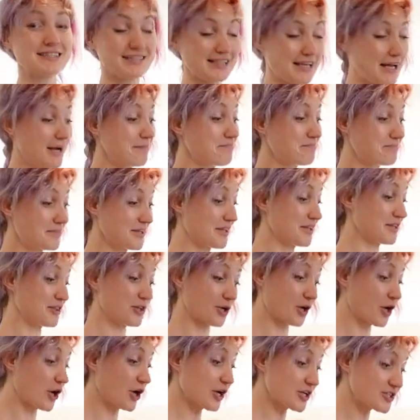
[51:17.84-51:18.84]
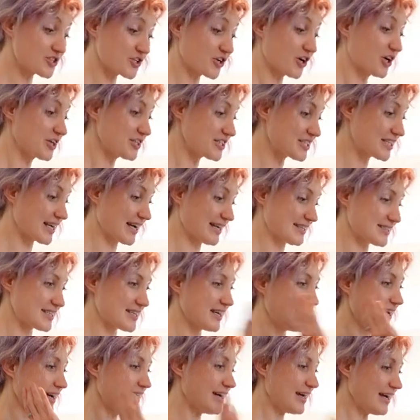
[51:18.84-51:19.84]
Not get, yep, the cursed
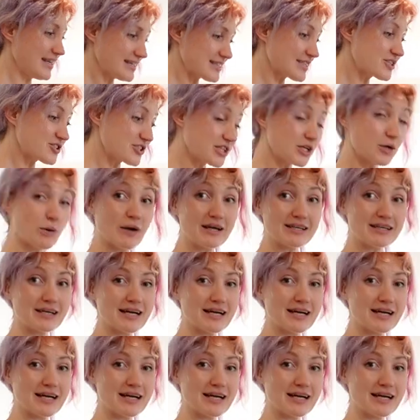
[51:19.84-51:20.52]
content. It's actually quite